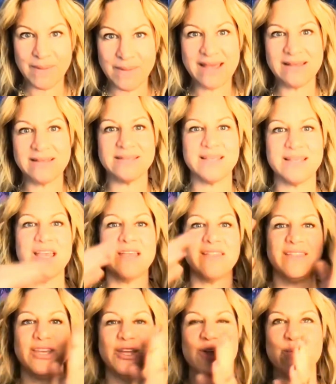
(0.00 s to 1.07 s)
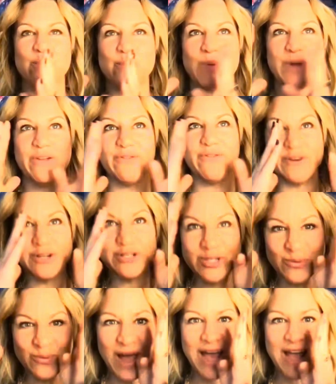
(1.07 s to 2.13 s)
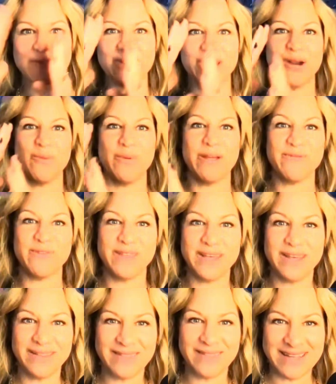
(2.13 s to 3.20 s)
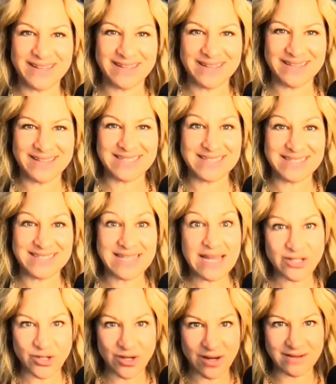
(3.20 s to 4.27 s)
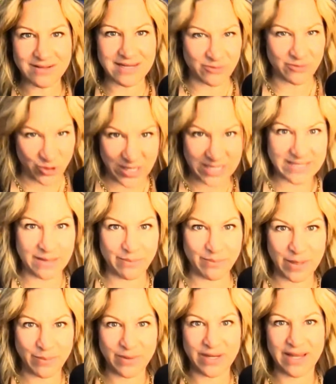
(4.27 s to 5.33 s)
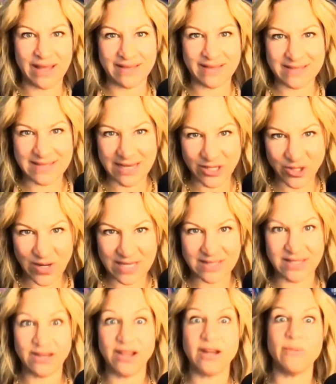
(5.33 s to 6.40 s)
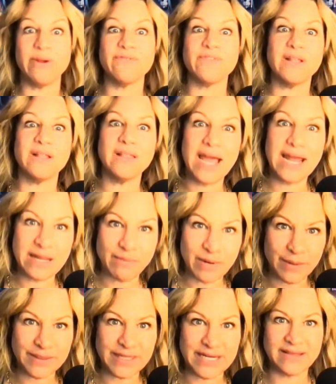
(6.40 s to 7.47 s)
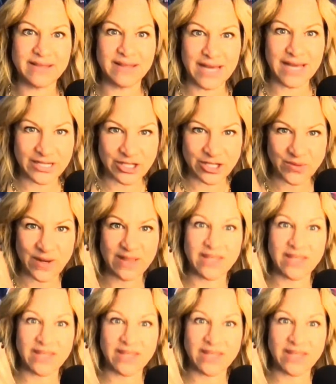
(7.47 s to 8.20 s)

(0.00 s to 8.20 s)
Because when you first arrive, you got to wait for the set dressing people to get the set dressed. Then you got to wait for the lighting people to get the lighting just right.